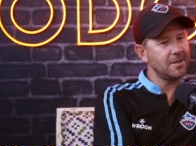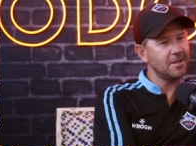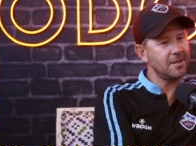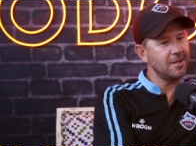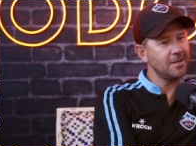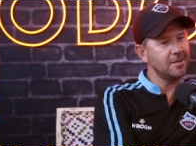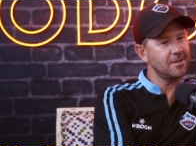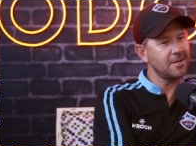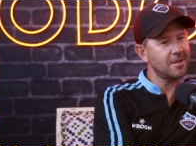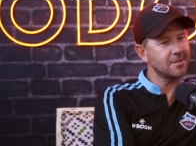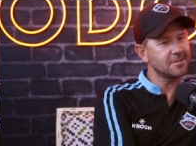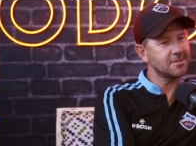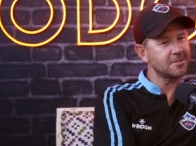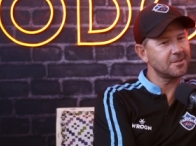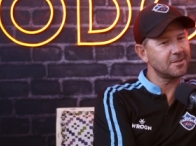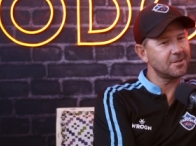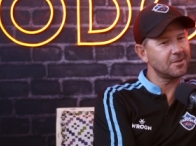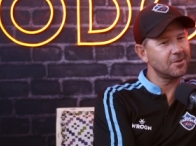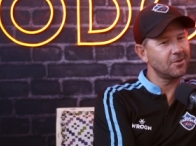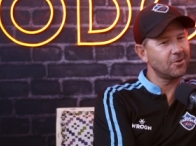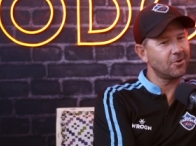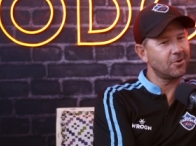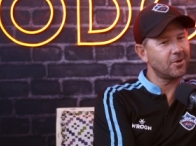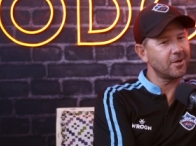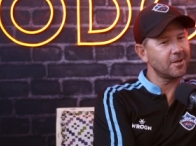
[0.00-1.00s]
He, he
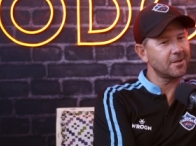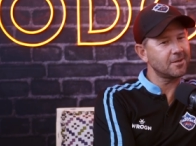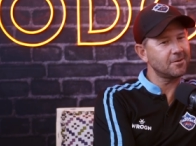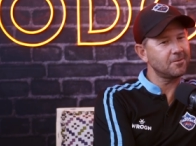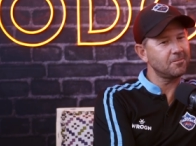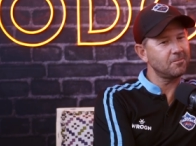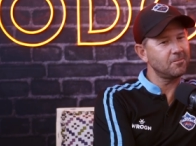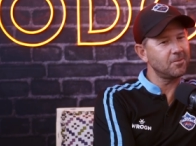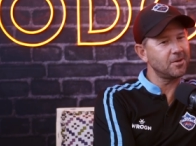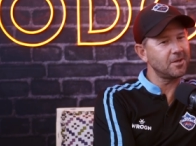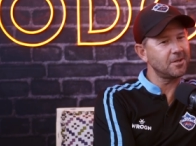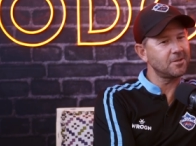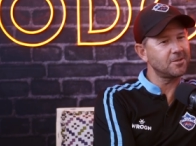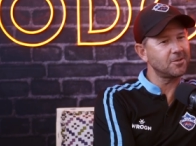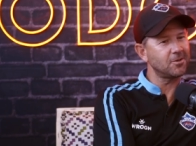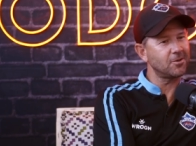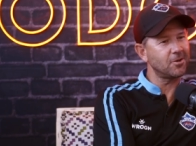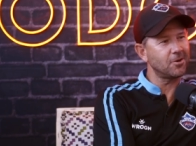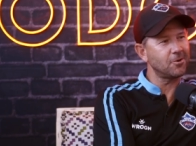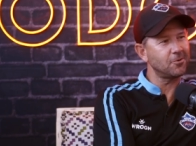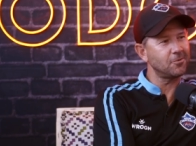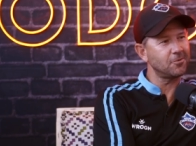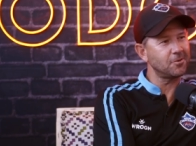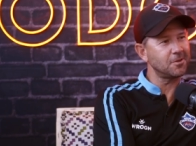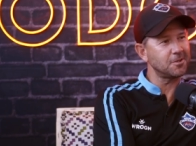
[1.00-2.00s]
doesn't like me to
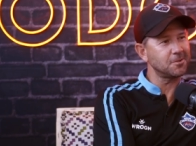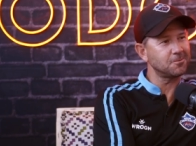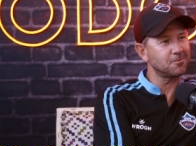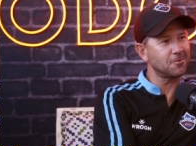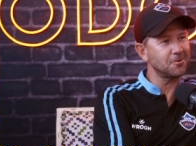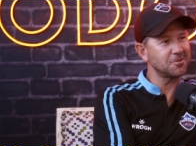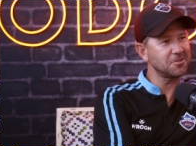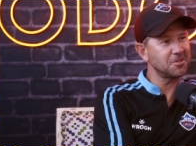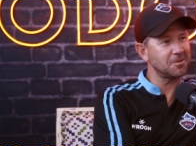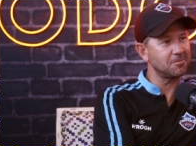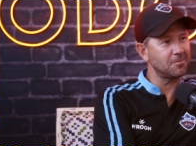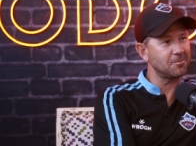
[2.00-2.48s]
know that he's watching